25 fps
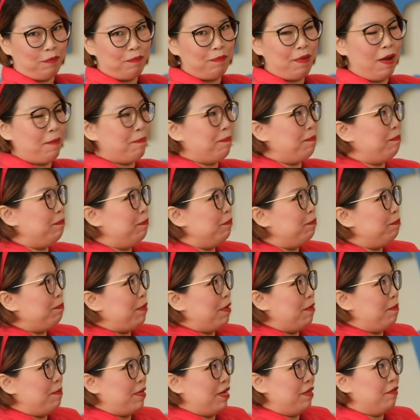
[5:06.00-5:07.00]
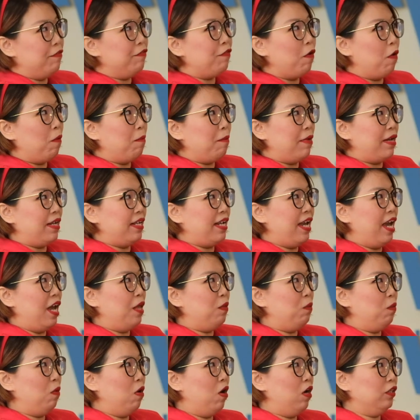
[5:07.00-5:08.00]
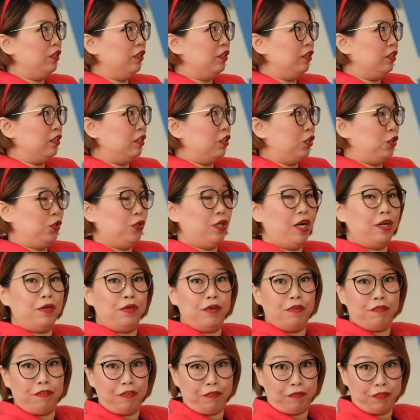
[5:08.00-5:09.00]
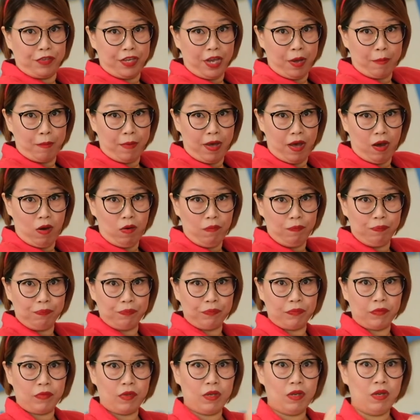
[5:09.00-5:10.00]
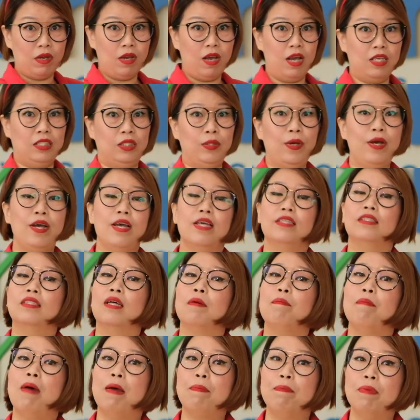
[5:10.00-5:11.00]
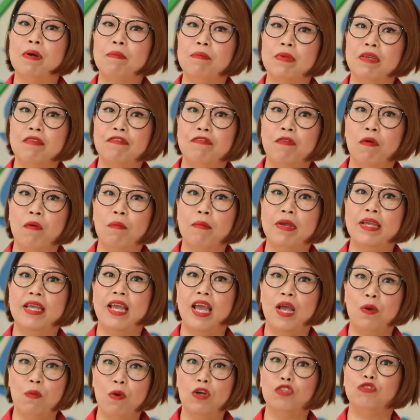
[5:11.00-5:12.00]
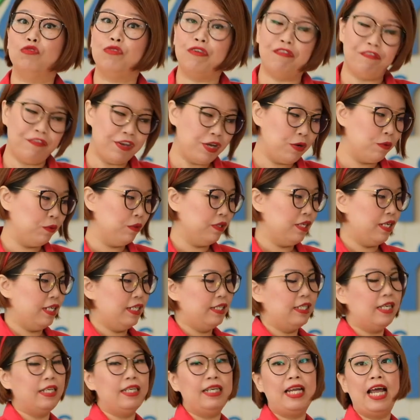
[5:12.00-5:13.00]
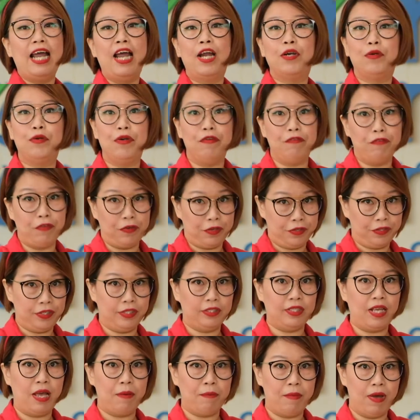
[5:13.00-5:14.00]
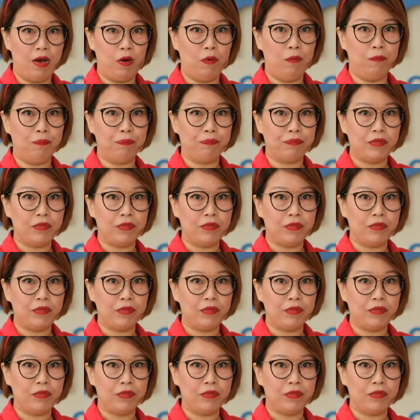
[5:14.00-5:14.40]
peppermint foaming hand wash, the 250 ml, as well as the peppermint foaming hand wash refill, the 946 ml.